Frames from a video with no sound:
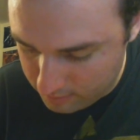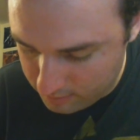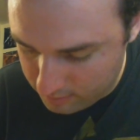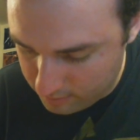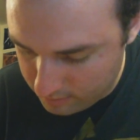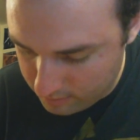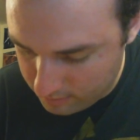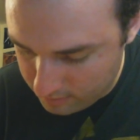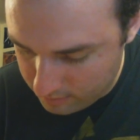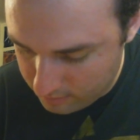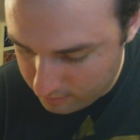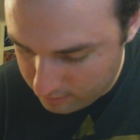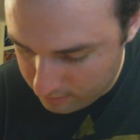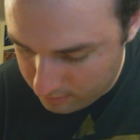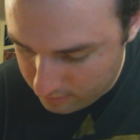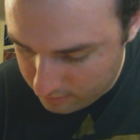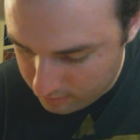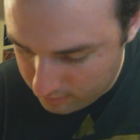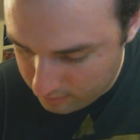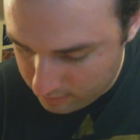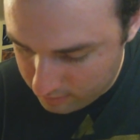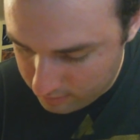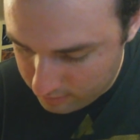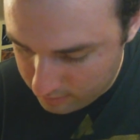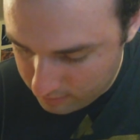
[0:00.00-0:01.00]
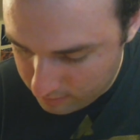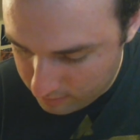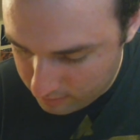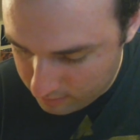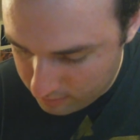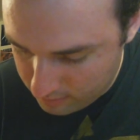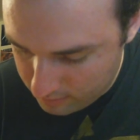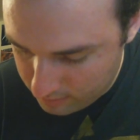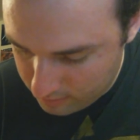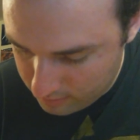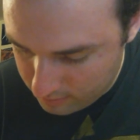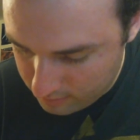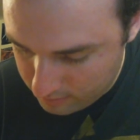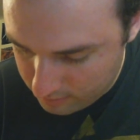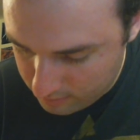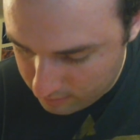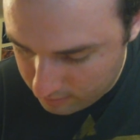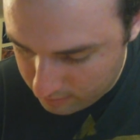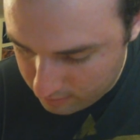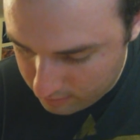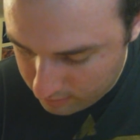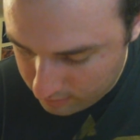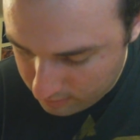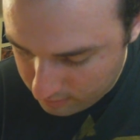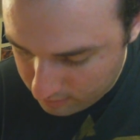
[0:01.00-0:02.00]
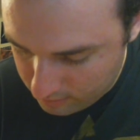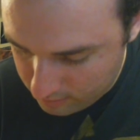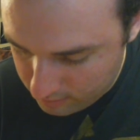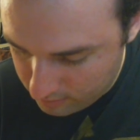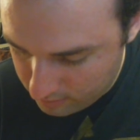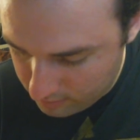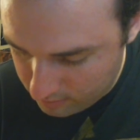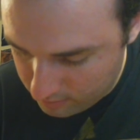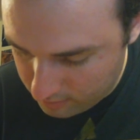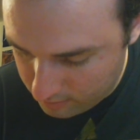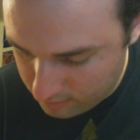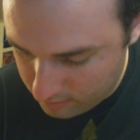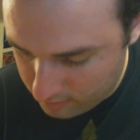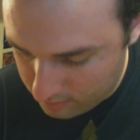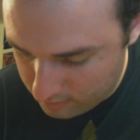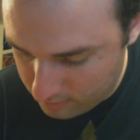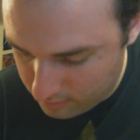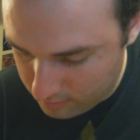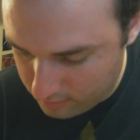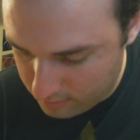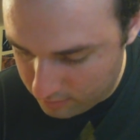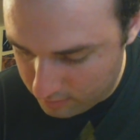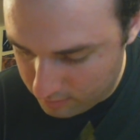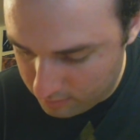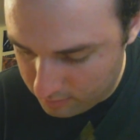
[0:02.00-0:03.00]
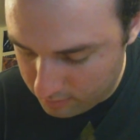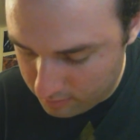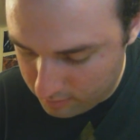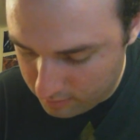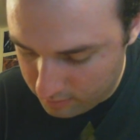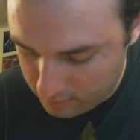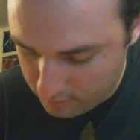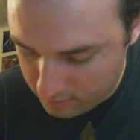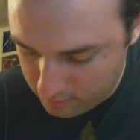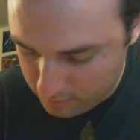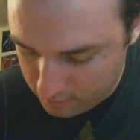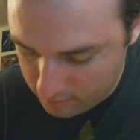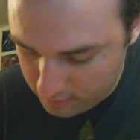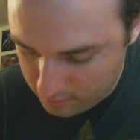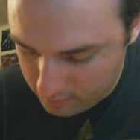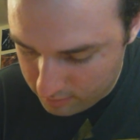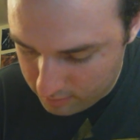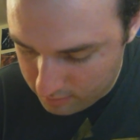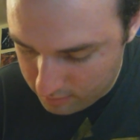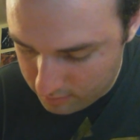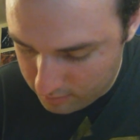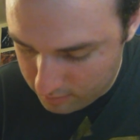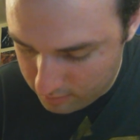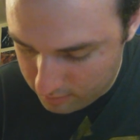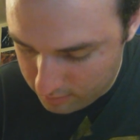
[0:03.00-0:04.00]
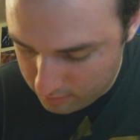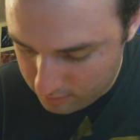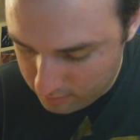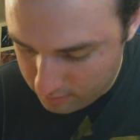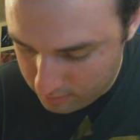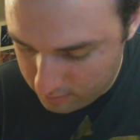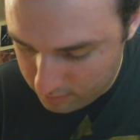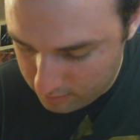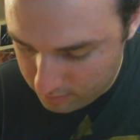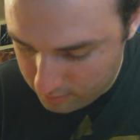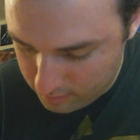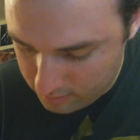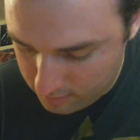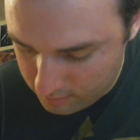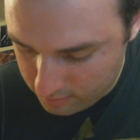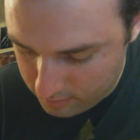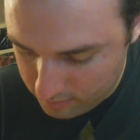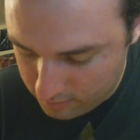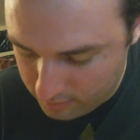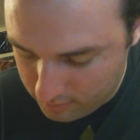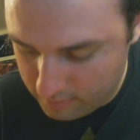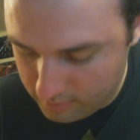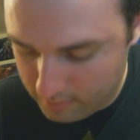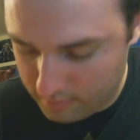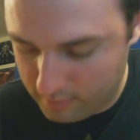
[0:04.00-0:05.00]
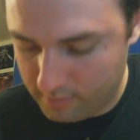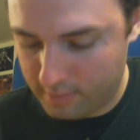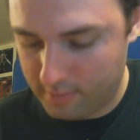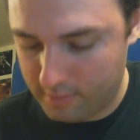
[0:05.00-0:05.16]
Nothing is said.